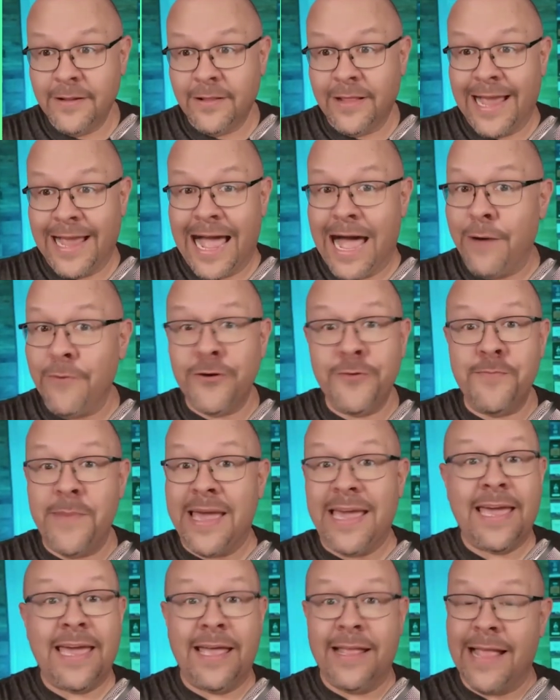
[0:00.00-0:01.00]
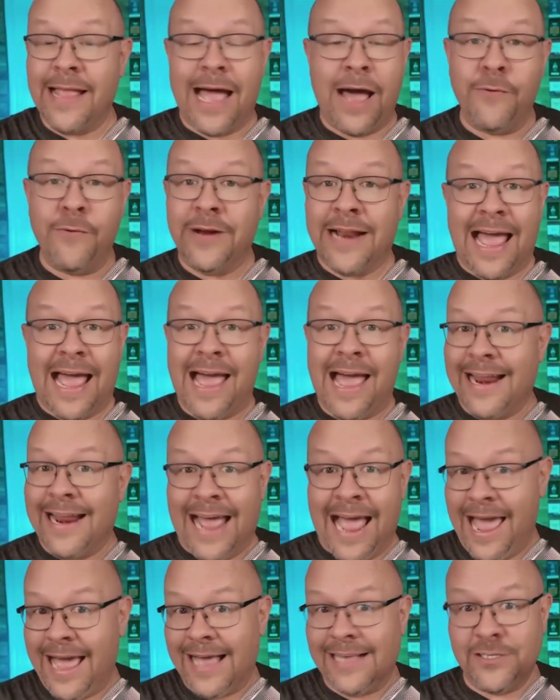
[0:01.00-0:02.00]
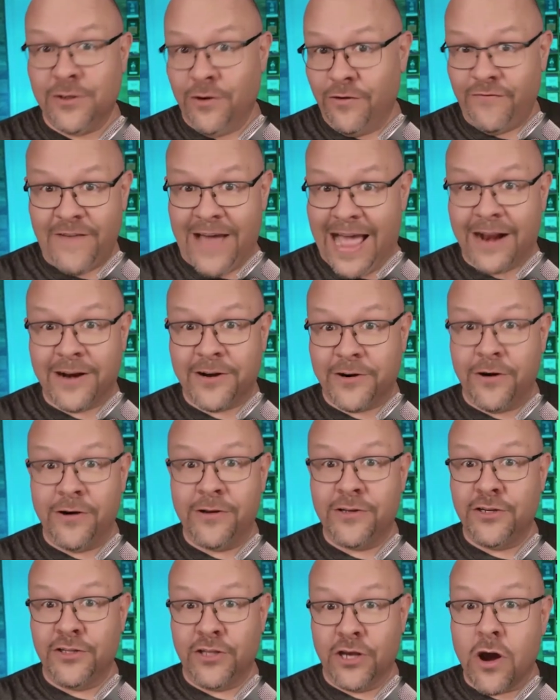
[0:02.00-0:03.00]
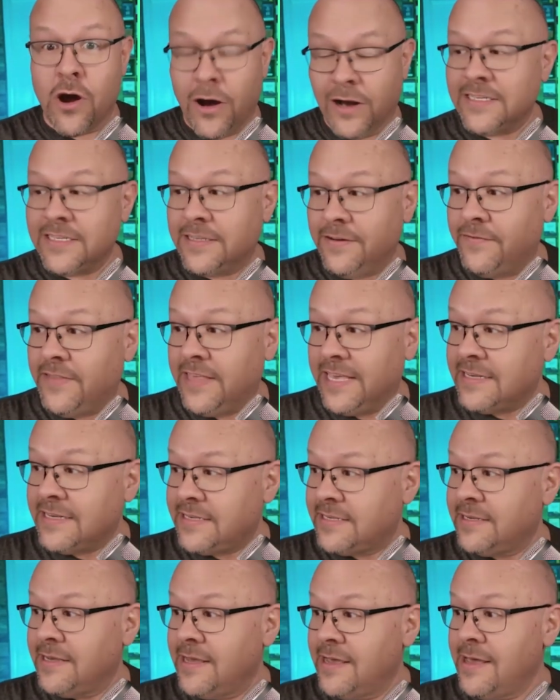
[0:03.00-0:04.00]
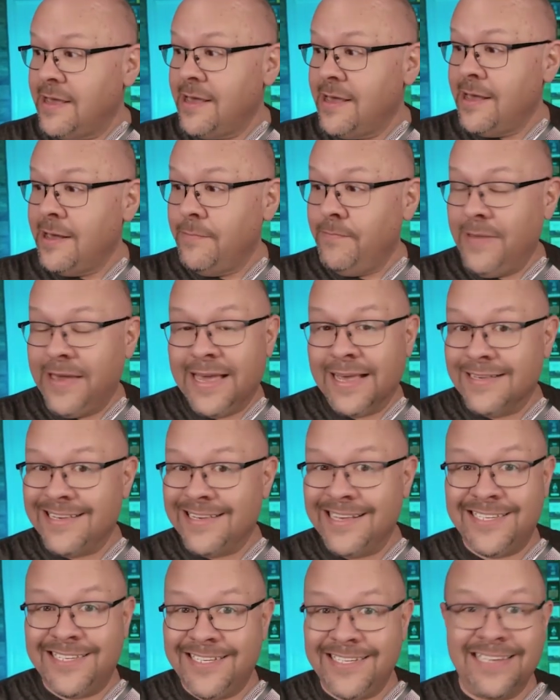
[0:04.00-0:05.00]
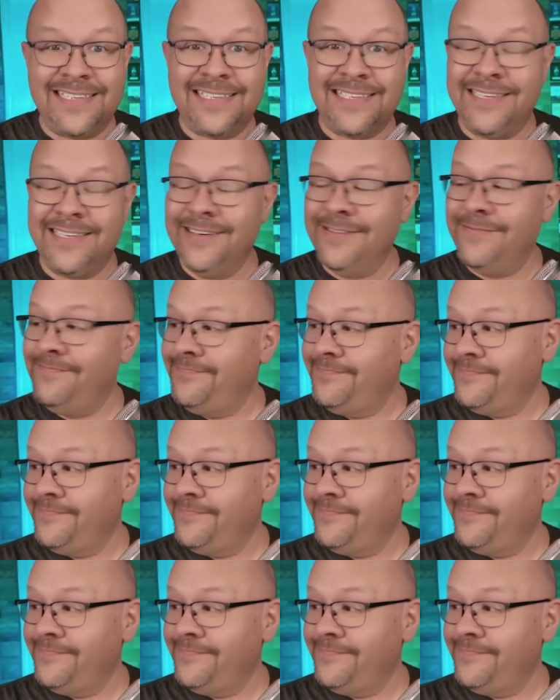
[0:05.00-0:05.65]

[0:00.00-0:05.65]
Like I would add a hassle factor to the cost of this because it's just,